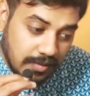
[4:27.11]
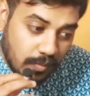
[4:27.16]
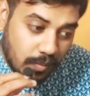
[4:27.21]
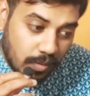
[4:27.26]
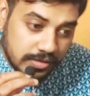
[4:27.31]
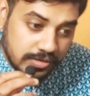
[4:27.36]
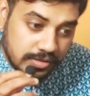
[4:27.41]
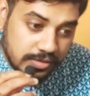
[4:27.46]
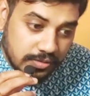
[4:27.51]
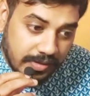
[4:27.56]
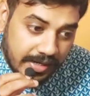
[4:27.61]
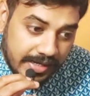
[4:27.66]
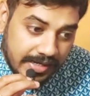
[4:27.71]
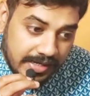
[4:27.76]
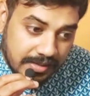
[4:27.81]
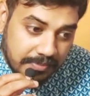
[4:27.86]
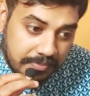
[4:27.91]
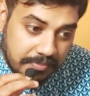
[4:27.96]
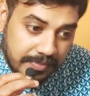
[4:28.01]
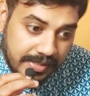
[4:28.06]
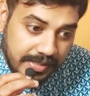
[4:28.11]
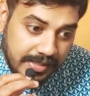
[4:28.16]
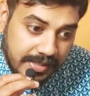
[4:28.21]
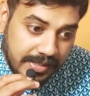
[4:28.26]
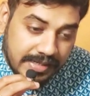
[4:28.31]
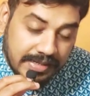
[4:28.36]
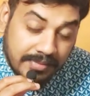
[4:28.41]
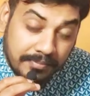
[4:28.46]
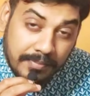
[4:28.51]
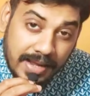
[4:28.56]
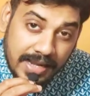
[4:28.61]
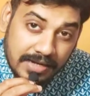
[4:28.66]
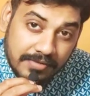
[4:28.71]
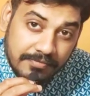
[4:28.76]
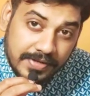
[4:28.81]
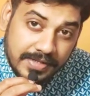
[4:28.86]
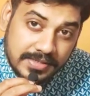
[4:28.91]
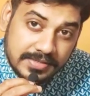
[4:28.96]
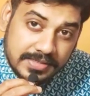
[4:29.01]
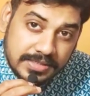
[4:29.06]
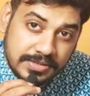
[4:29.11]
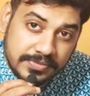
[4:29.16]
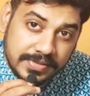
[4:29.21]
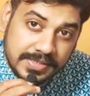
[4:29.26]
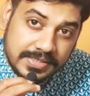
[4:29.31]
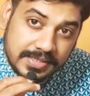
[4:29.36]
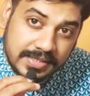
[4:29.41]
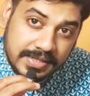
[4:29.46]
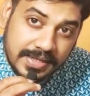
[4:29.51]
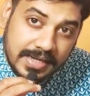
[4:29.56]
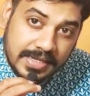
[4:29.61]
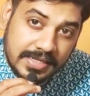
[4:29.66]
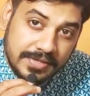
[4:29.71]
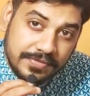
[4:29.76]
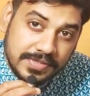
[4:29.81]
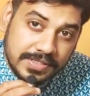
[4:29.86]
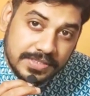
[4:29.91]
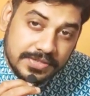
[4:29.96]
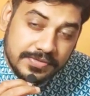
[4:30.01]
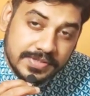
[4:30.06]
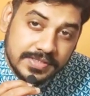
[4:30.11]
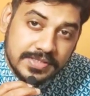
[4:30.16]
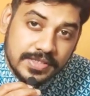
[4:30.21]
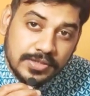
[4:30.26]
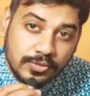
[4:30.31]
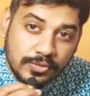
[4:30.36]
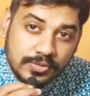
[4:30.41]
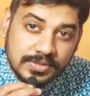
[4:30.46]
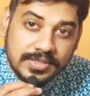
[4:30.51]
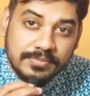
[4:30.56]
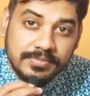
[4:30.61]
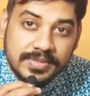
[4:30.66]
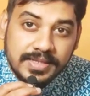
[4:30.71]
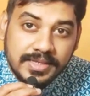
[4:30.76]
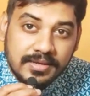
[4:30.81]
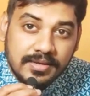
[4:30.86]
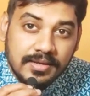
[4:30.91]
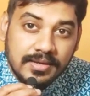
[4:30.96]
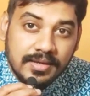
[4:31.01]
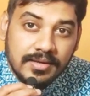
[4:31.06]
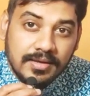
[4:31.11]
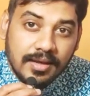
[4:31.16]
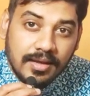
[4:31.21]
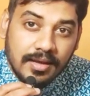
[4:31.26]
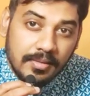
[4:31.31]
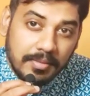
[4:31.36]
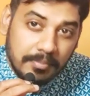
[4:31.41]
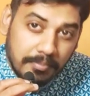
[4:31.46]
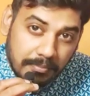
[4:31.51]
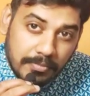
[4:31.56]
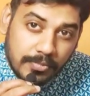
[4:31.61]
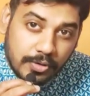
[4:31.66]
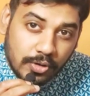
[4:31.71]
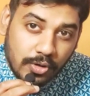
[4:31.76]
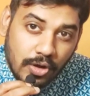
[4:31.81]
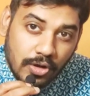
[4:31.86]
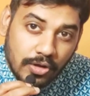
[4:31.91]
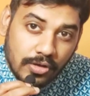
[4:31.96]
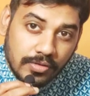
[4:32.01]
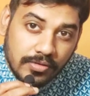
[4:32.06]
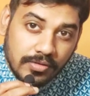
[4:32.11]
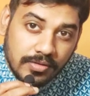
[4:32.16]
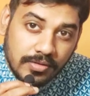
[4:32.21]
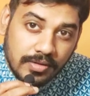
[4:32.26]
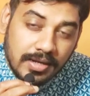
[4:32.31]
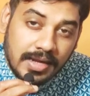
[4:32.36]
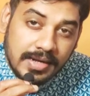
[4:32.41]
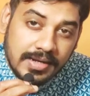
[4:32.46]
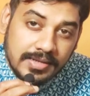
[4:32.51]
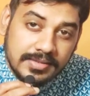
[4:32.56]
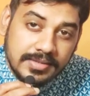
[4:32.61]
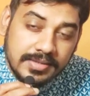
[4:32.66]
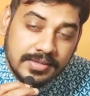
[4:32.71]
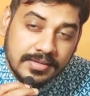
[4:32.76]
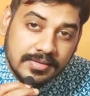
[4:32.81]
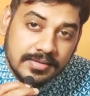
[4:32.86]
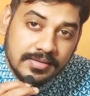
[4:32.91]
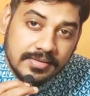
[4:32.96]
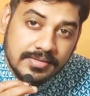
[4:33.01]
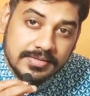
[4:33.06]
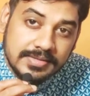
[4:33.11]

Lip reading: wants to end up being in a malefic situation, negative situation, do something wrong, unethical,